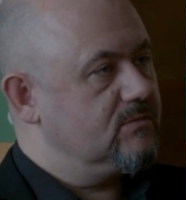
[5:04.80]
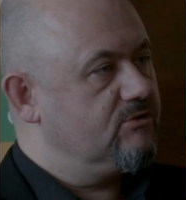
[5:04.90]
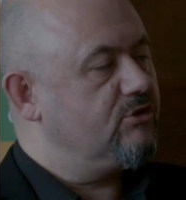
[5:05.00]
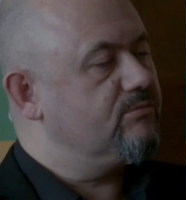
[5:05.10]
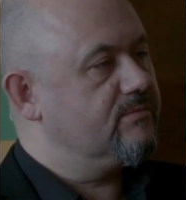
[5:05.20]

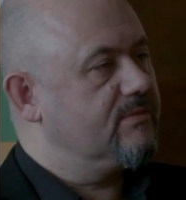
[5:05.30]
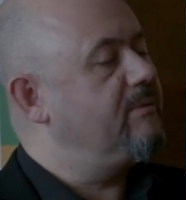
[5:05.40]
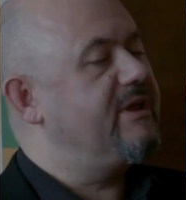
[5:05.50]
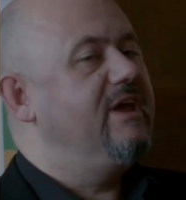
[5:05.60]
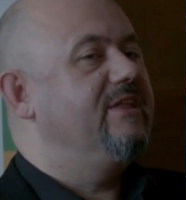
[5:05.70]
So now
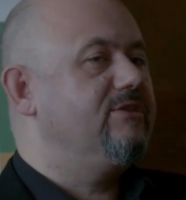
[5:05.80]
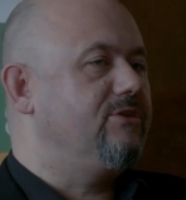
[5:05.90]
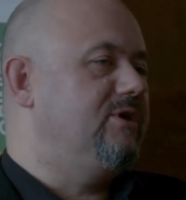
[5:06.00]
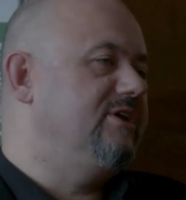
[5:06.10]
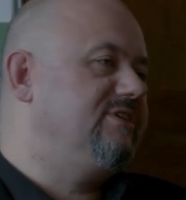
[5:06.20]
the
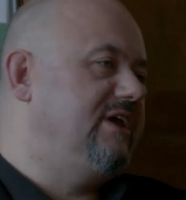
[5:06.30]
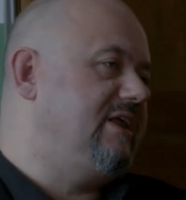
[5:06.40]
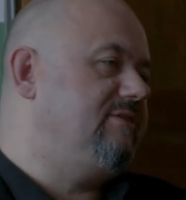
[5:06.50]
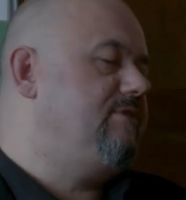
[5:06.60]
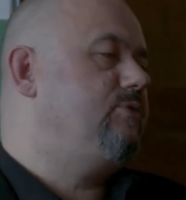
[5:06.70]
thought is saying
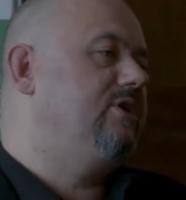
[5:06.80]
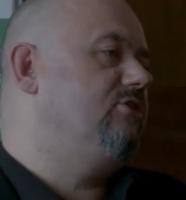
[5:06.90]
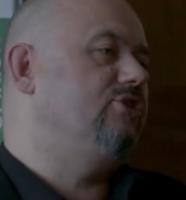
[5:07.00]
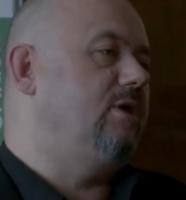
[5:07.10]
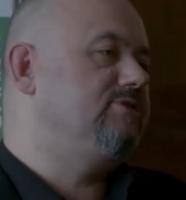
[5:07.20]
that if we're going
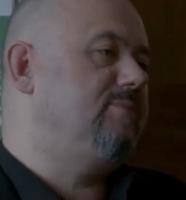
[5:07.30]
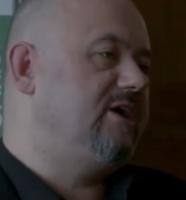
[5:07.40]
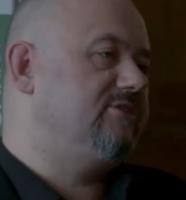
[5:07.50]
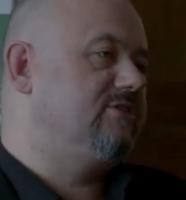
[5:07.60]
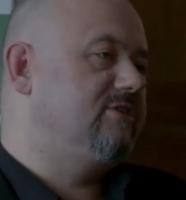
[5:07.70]
to
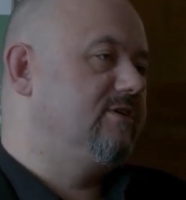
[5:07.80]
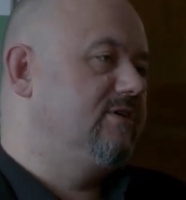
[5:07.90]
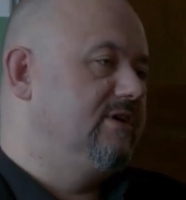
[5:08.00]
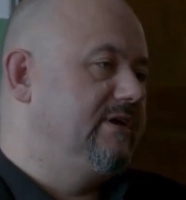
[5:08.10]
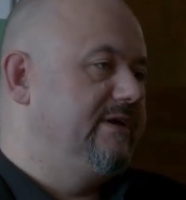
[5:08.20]
optimize,
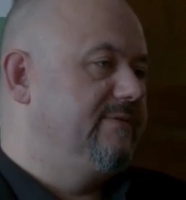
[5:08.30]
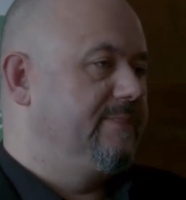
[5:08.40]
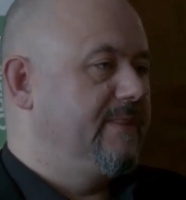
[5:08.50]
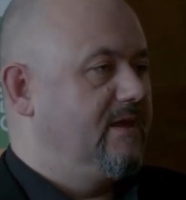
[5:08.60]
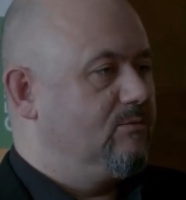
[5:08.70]

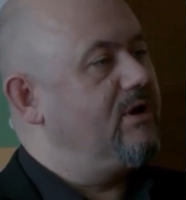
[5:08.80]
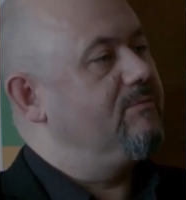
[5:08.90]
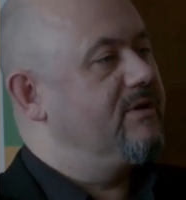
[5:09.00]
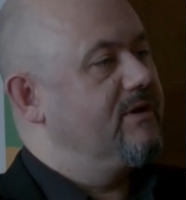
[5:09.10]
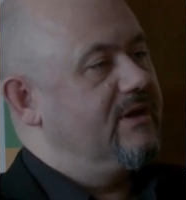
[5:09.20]
well,
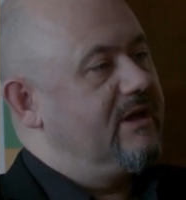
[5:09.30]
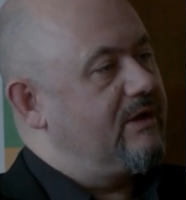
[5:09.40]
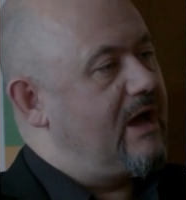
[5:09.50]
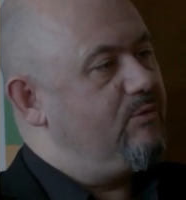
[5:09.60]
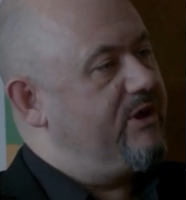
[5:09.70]

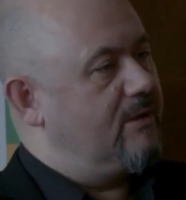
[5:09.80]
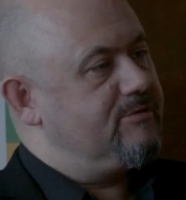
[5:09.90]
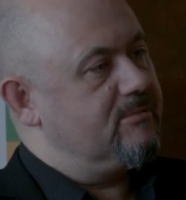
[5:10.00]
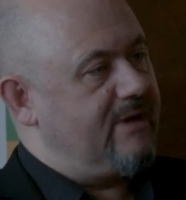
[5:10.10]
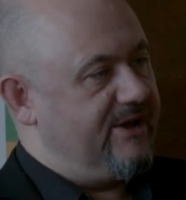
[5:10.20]
are we
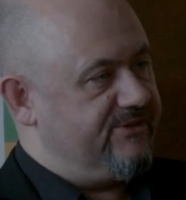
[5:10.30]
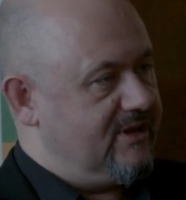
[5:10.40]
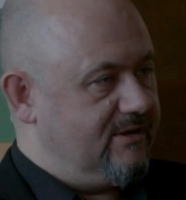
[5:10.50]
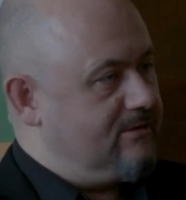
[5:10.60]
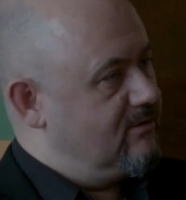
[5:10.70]

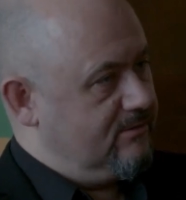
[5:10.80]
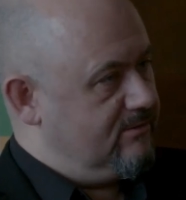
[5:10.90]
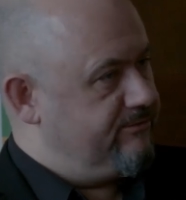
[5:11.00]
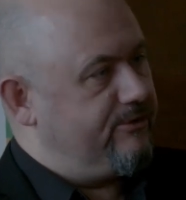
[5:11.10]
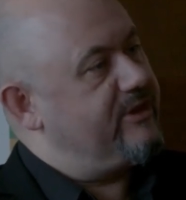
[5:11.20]
optimizing
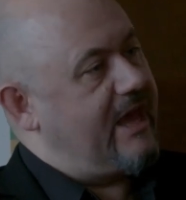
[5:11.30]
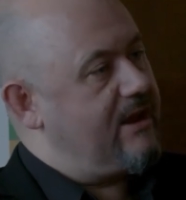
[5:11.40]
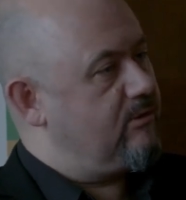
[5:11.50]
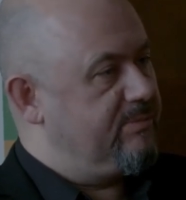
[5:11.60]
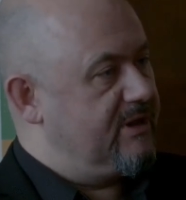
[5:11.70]
for the
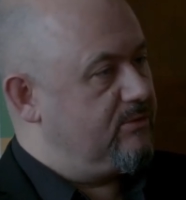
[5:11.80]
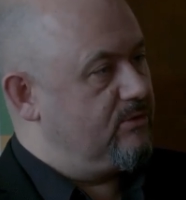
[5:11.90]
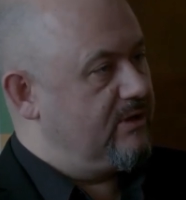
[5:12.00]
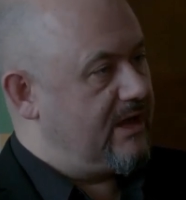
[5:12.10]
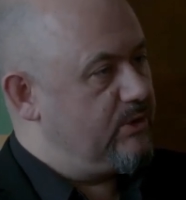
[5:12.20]
angry people?
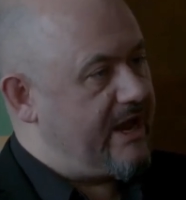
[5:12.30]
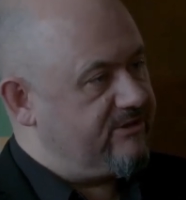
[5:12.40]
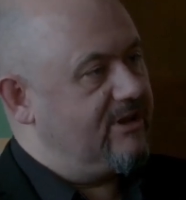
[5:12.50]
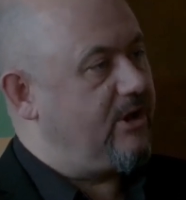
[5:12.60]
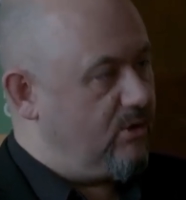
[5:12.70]
Are we
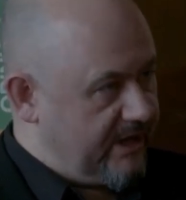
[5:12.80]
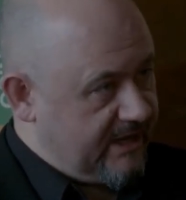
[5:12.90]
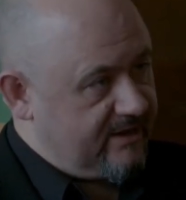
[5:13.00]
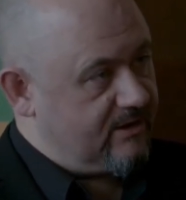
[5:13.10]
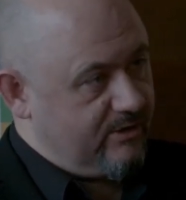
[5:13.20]
actually going
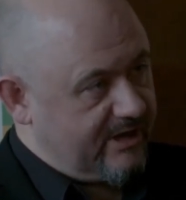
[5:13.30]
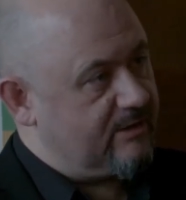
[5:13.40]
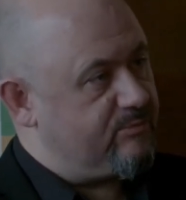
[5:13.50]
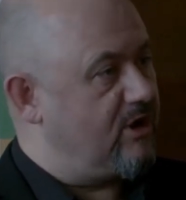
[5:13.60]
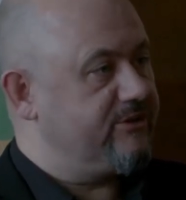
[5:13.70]
in and looking
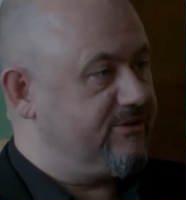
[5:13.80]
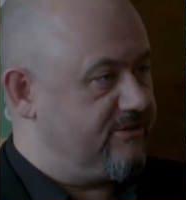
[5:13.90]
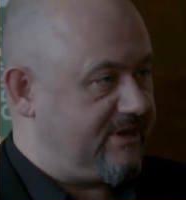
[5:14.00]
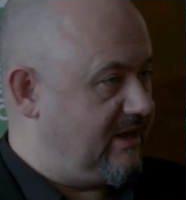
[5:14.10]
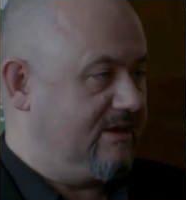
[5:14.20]
at processes
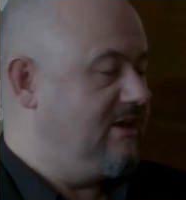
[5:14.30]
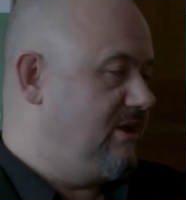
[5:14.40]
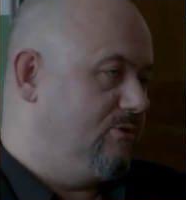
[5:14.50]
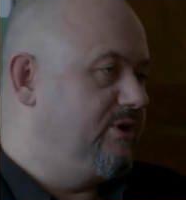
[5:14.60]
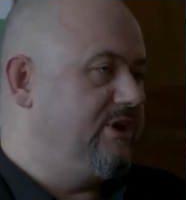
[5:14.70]
saying
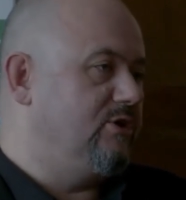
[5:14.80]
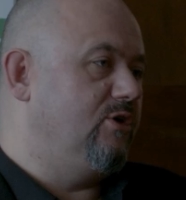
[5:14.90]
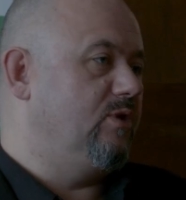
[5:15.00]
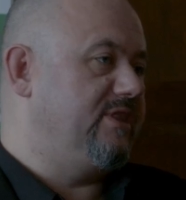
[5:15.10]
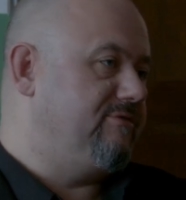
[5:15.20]
we don't know
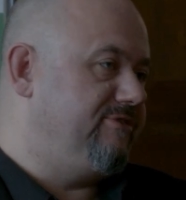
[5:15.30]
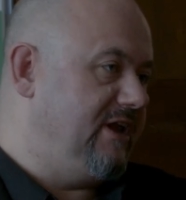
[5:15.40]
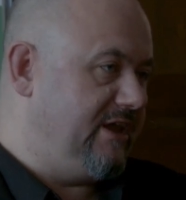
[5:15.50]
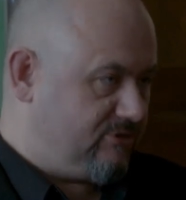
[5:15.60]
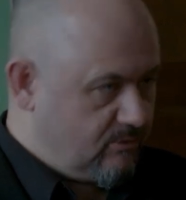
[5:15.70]
what they're
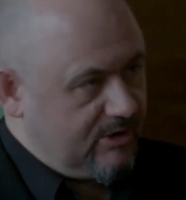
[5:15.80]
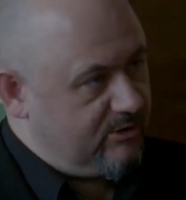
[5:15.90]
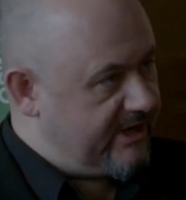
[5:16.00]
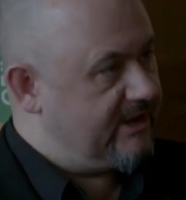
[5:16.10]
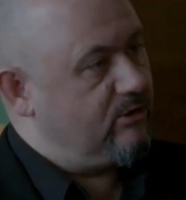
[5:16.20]
feeling, so we're
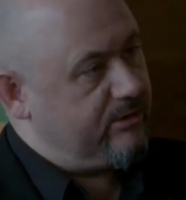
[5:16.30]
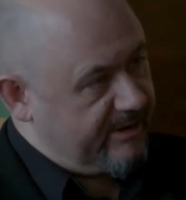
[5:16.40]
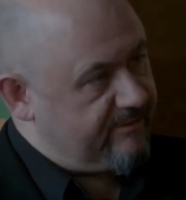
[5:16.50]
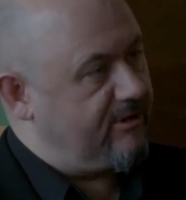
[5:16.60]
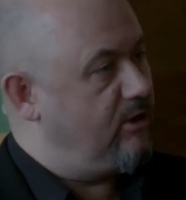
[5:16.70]
looking at all the
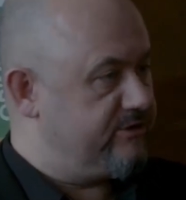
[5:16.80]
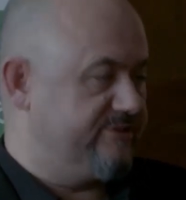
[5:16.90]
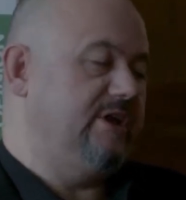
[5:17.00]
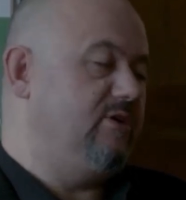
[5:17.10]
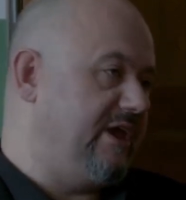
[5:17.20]
big flows and
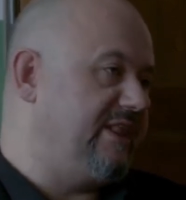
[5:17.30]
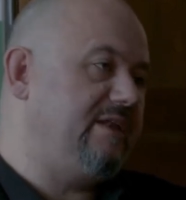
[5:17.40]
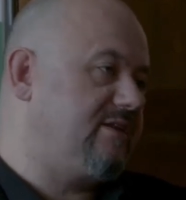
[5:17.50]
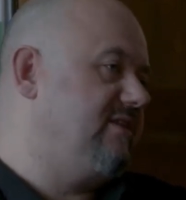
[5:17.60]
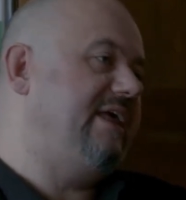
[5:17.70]
saying, okay,
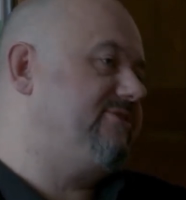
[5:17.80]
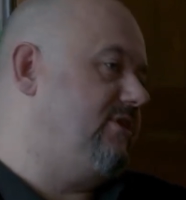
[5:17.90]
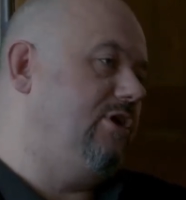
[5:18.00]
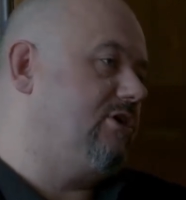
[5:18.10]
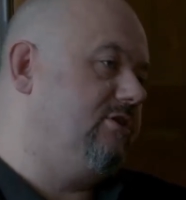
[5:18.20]
that's
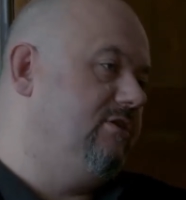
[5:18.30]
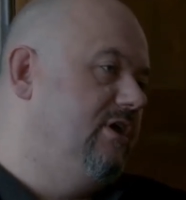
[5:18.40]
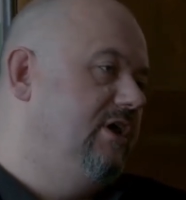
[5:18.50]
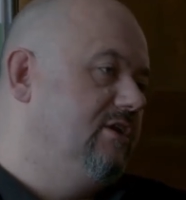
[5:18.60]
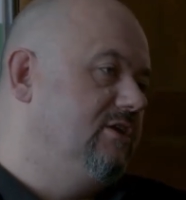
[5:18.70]
the
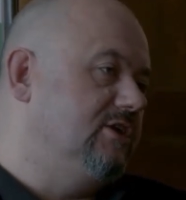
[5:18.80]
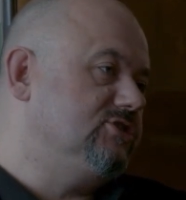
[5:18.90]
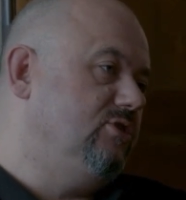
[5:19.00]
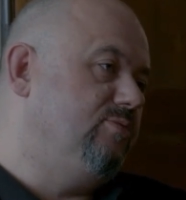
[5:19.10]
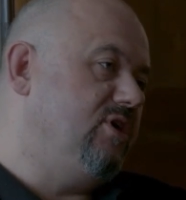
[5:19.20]

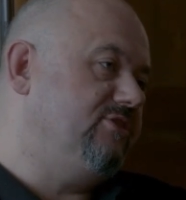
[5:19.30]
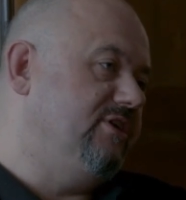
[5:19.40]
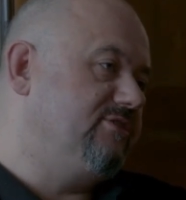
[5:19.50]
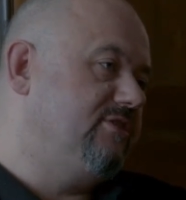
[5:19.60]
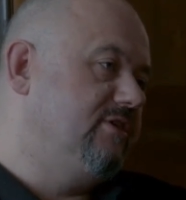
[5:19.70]
logical
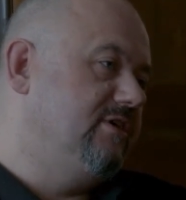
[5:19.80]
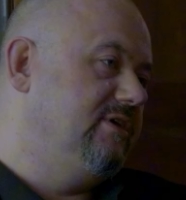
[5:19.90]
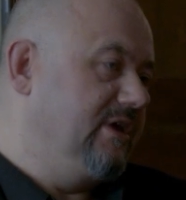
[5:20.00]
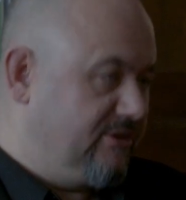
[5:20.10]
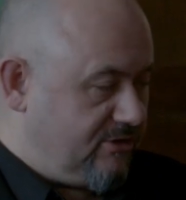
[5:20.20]
process.
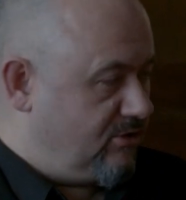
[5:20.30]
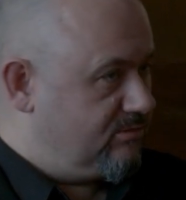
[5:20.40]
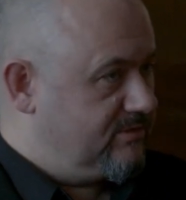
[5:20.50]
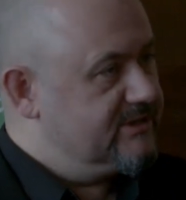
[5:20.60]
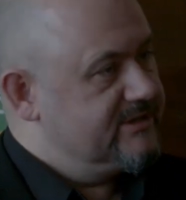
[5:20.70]
So